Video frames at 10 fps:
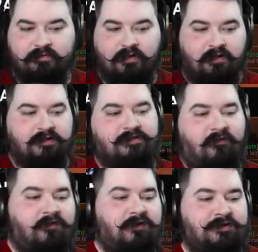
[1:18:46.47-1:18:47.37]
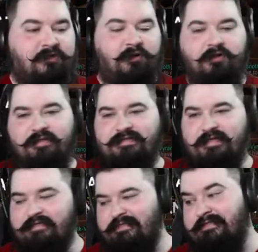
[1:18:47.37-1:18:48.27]
Huh. Survival Hunter is going to be good this
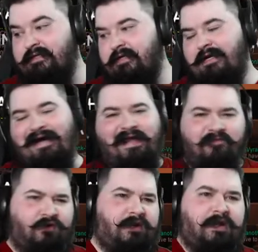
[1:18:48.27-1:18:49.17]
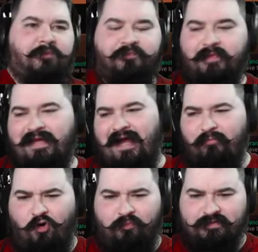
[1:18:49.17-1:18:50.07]
season? I have no idea. I'm
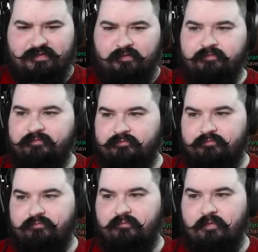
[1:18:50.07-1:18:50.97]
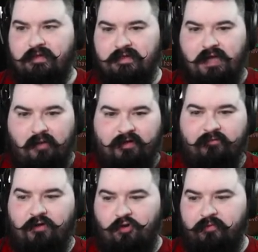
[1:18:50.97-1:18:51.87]
hoping so. I'm
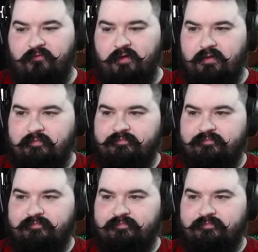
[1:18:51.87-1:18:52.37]
definitely hoping for it.